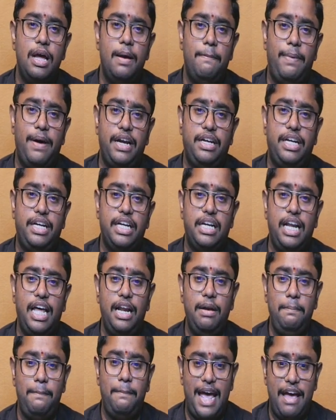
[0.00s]
particular
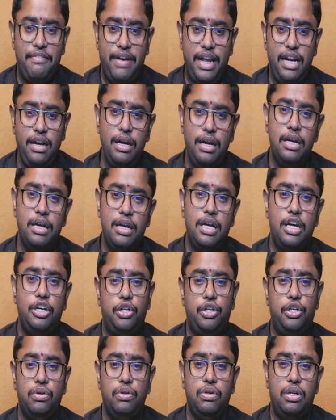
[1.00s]
Maven
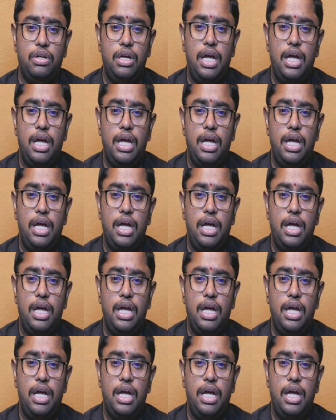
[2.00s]
tool.